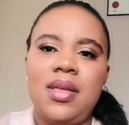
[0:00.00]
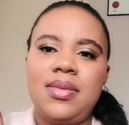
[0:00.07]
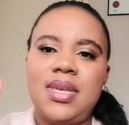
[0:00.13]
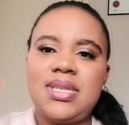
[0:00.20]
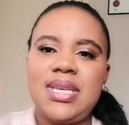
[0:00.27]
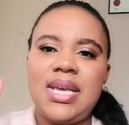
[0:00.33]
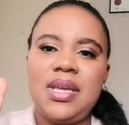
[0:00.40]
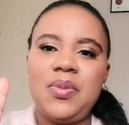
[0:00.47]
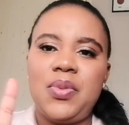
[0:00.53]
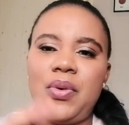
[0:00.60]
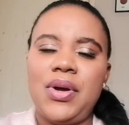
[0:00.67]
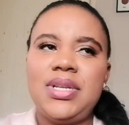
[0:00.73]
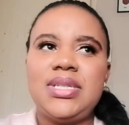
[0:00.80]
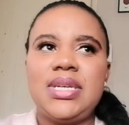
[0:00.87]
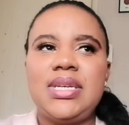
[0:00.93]
The second
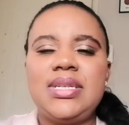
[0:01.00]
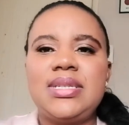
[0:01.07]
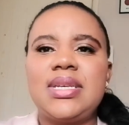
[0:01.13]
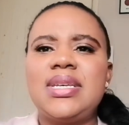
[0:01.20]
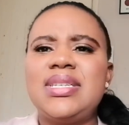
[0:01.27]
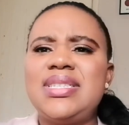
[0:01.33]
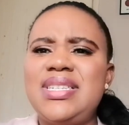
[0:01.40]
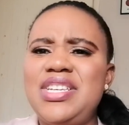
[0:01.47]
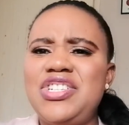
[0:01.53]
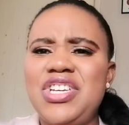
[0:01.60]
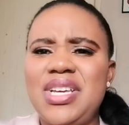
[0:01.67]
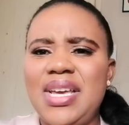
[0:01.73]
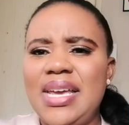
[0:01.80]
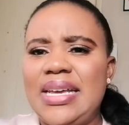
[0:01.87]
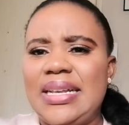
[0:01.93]
point is
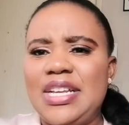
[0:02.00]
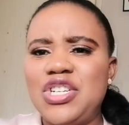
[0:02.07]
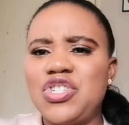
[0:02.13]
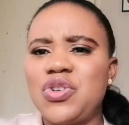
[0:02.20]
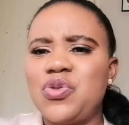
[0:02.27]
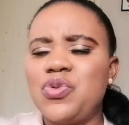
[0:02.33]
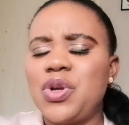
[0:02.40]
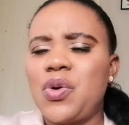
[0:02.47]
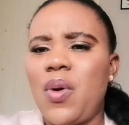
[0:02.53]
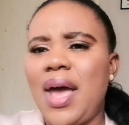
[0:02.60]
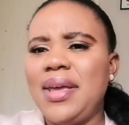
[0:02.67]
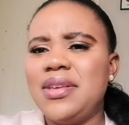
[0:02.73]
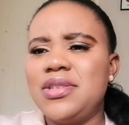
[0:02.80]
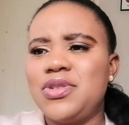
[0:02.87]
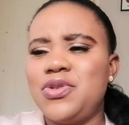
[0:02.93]
teaching English
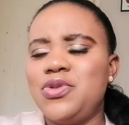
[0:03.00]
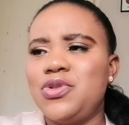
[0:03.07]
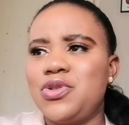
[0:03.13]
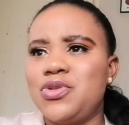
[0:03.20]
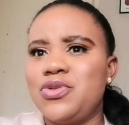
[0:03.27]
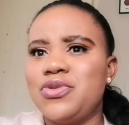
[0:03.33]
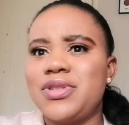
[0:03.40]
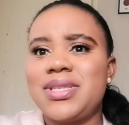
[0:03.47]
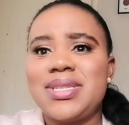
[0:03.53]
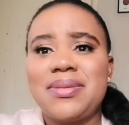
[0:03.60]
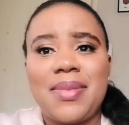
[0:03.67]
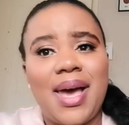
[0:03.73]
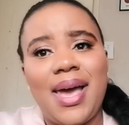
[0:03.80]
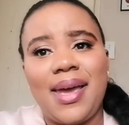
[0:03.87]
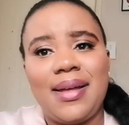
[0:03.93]
requires you to
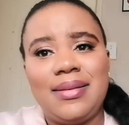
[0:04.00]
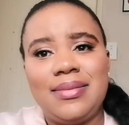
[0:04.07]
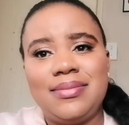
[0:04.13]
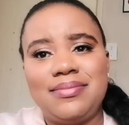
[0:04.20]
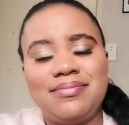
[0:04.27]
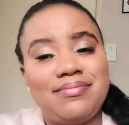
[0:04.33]
smile.